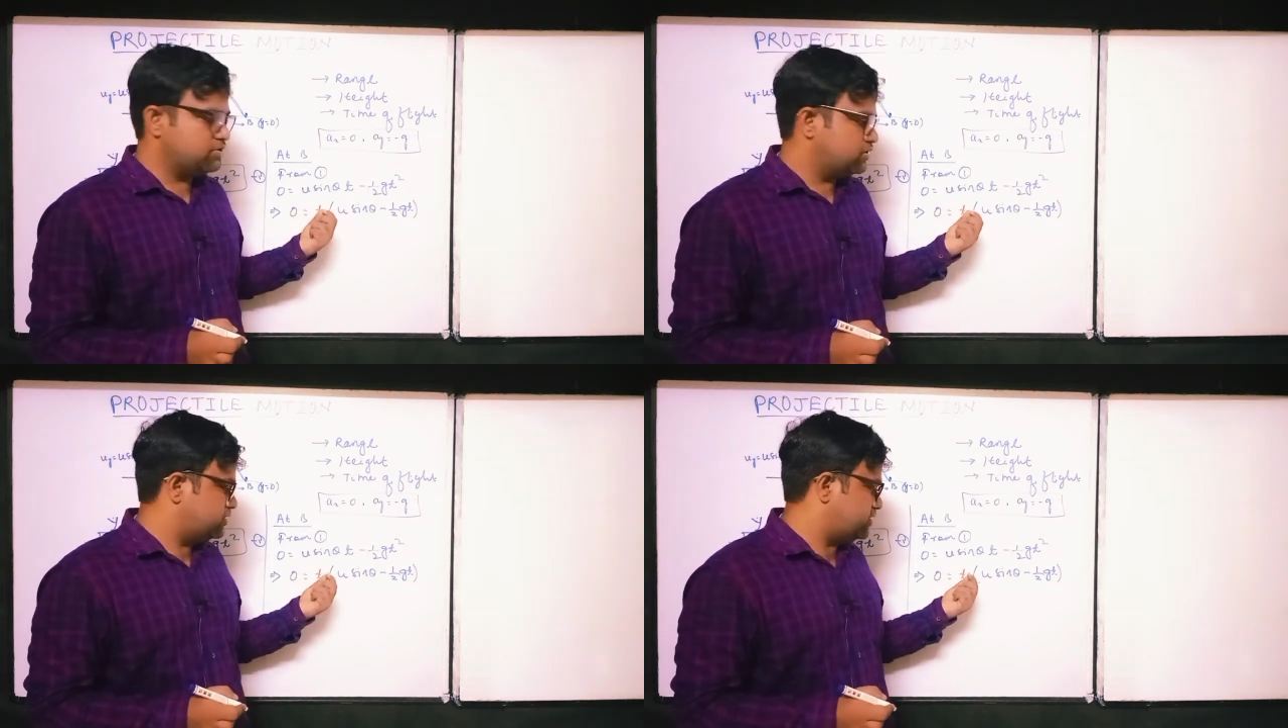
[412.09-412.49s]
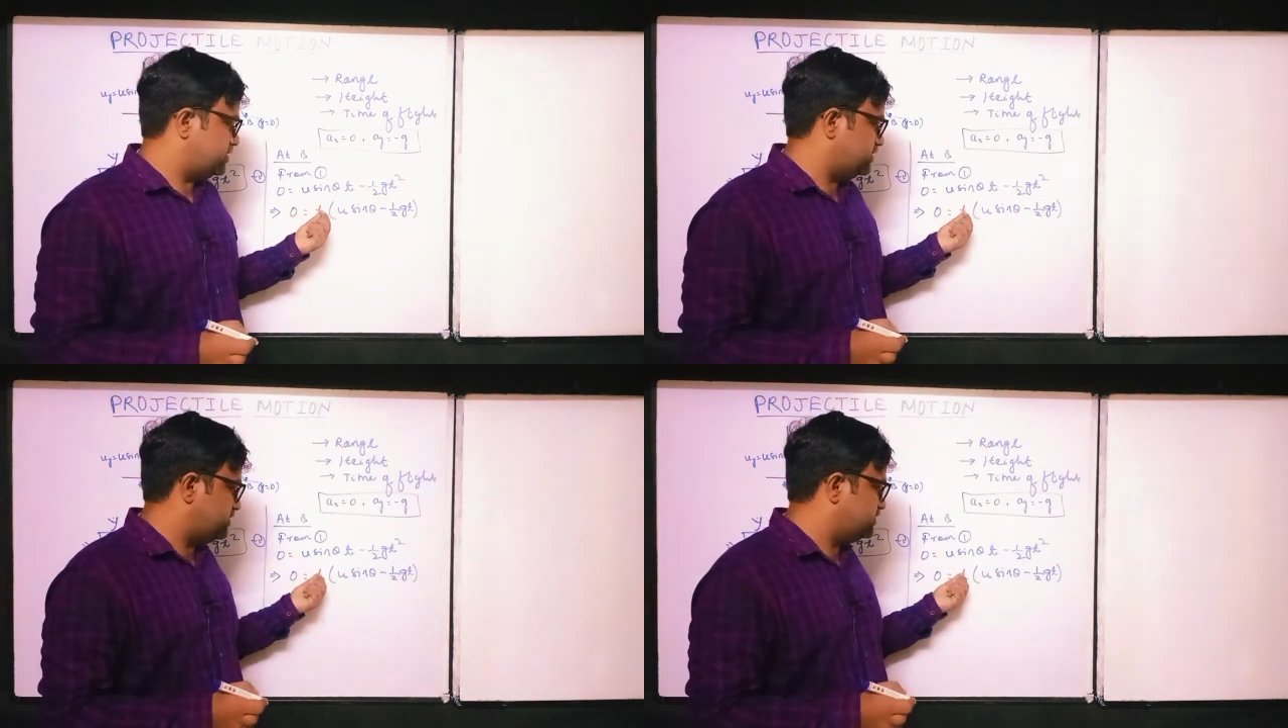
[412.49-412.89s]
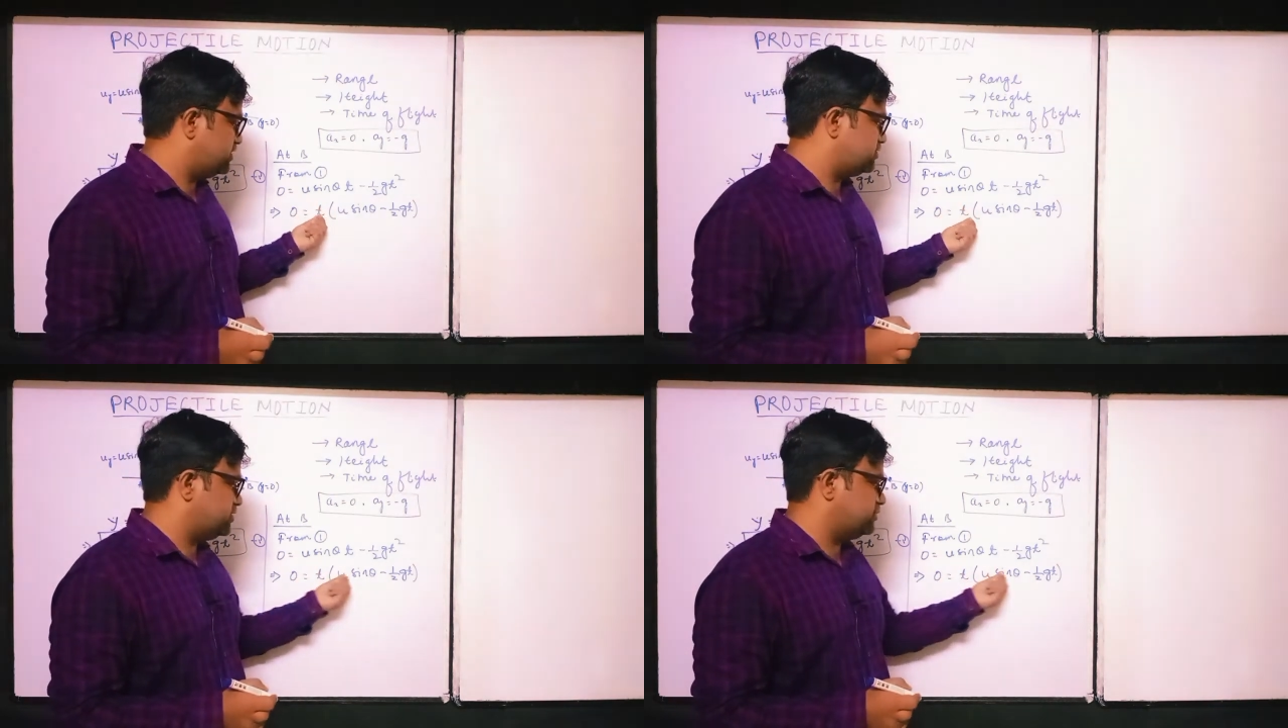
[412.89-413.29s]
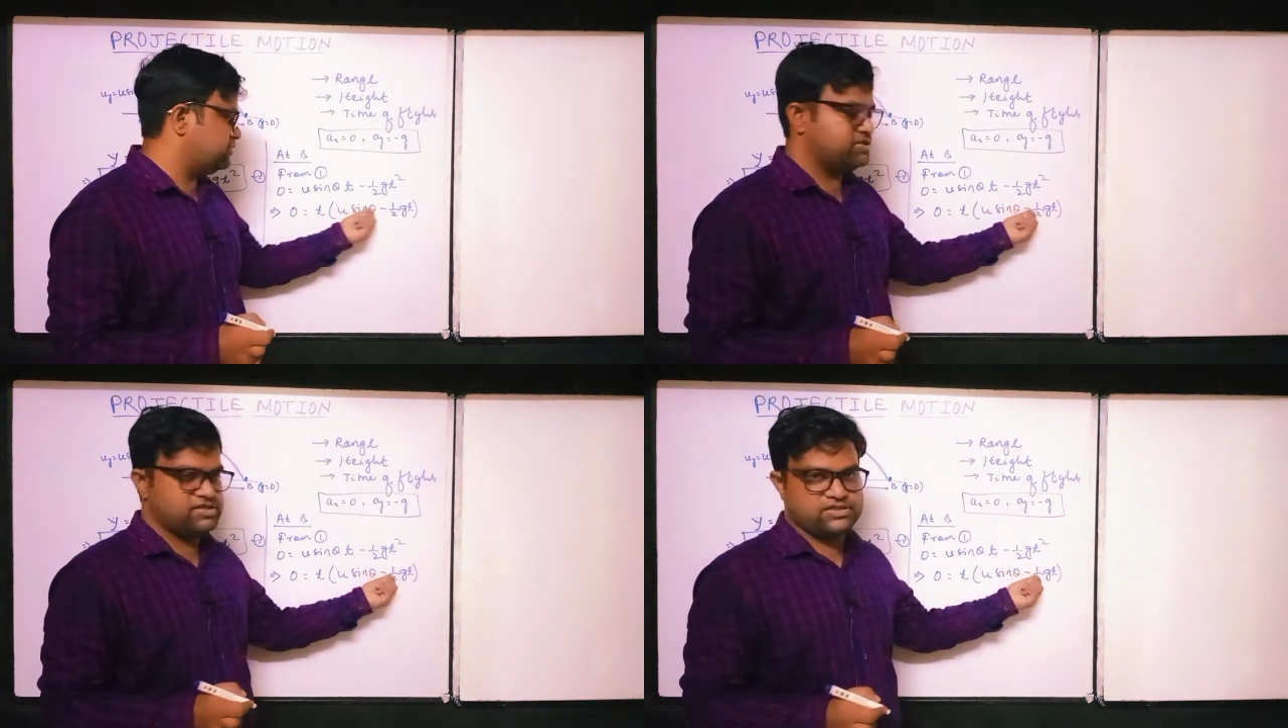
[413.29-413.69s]
then either of them
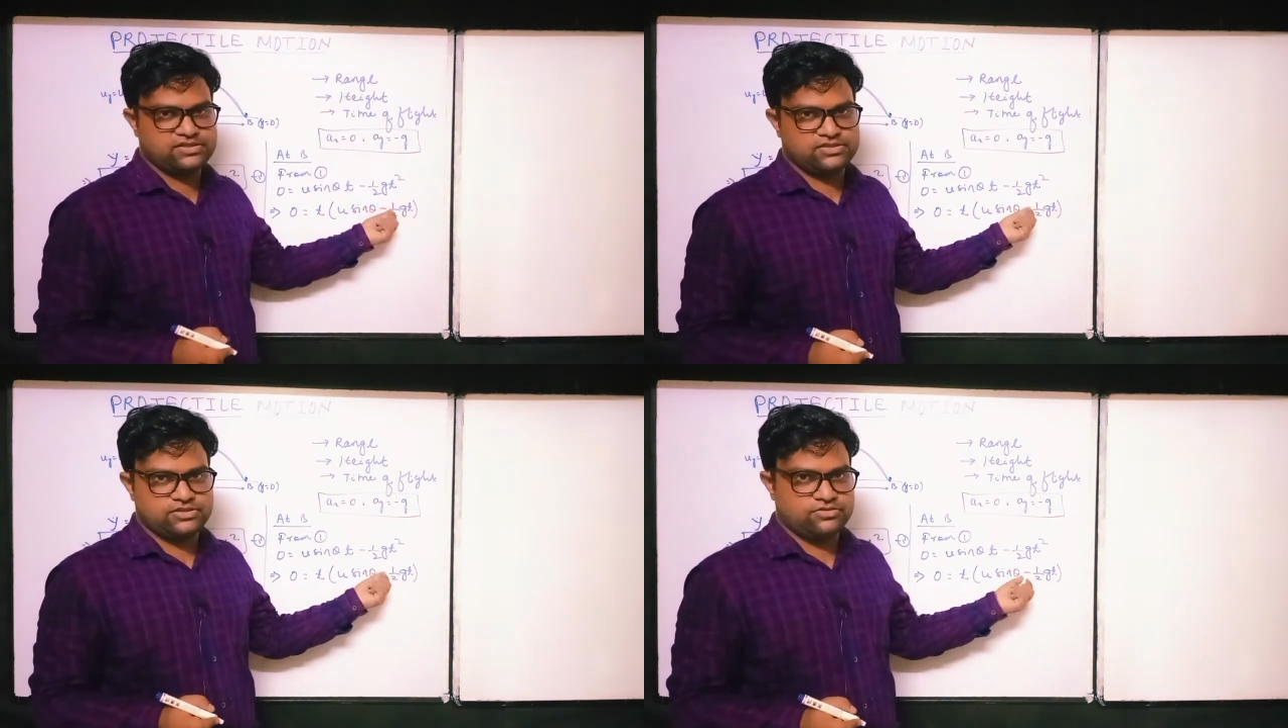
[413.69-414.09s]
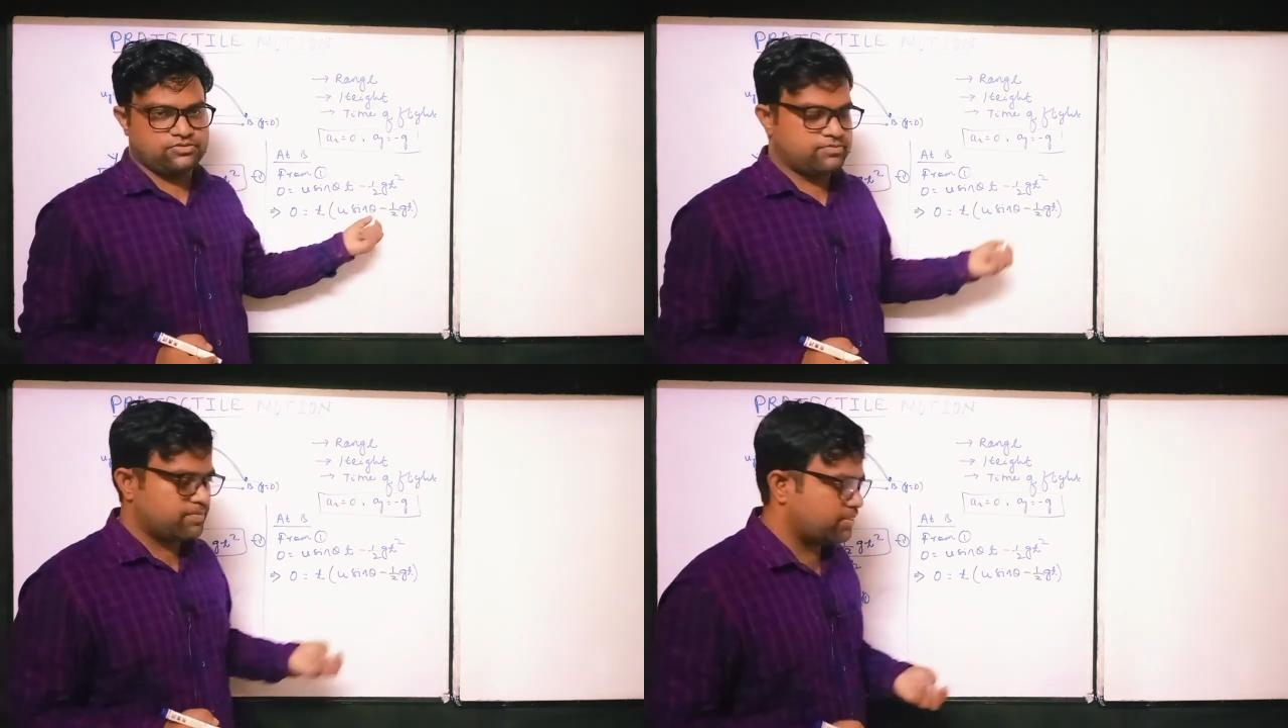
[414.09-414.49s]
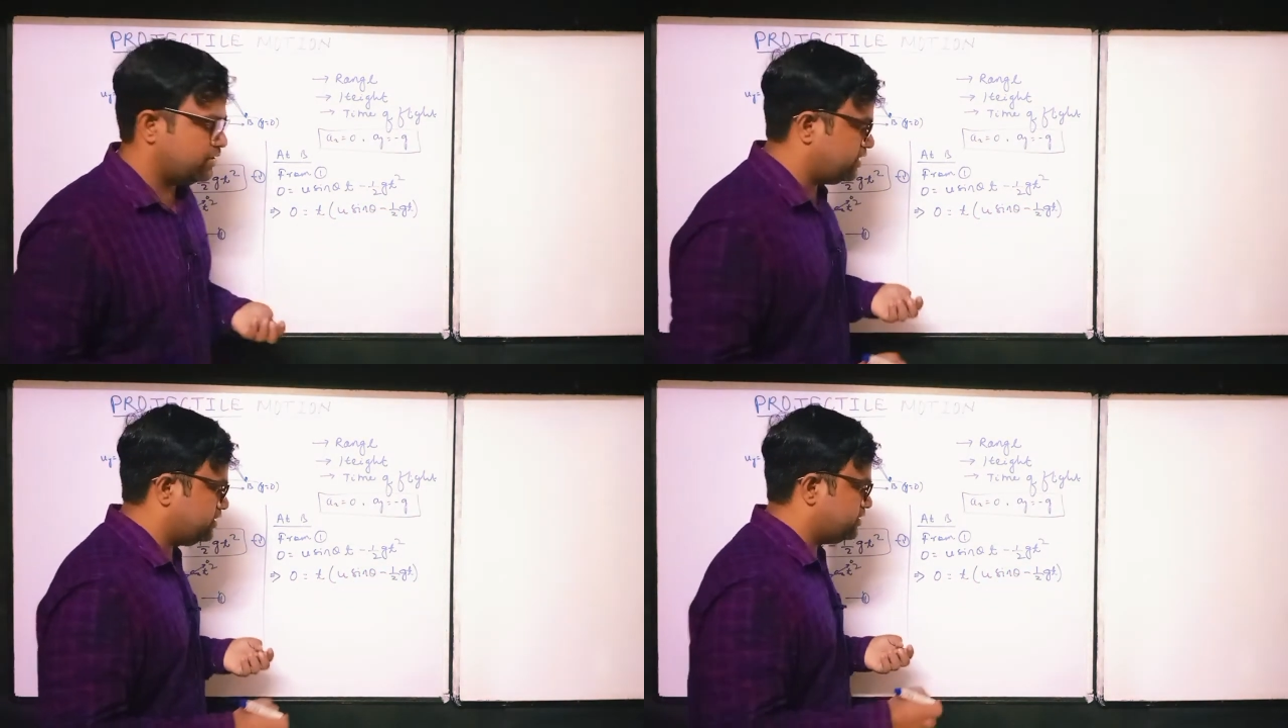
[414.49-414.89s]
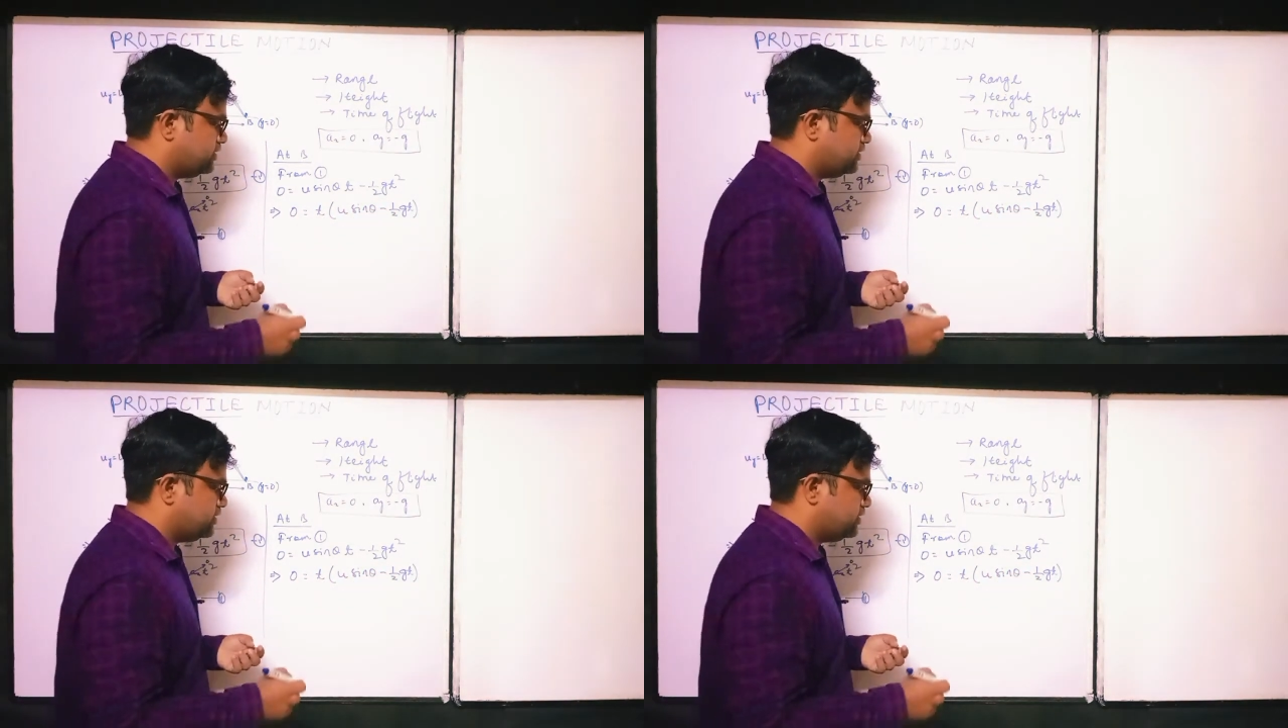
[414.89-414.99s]
is 0, right?